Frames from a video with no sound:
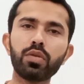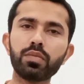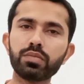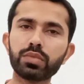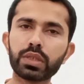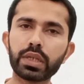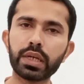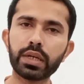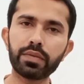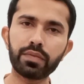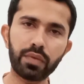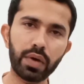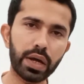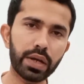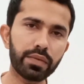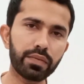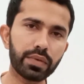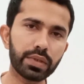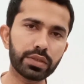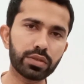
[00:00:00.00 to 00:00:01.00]
and fight for
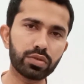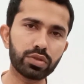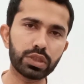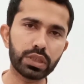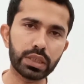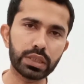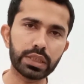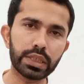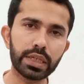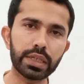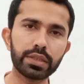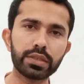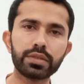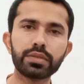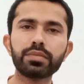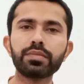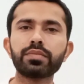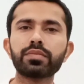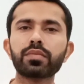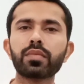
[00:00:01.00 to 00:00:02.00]
social change.
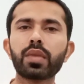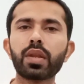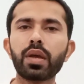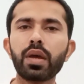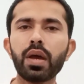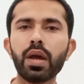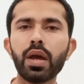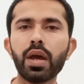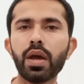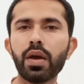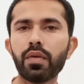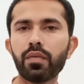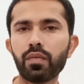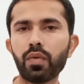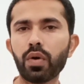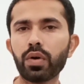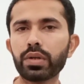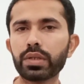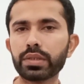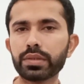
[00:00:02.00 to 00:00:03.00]

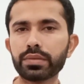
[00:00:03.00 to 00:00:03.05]
14.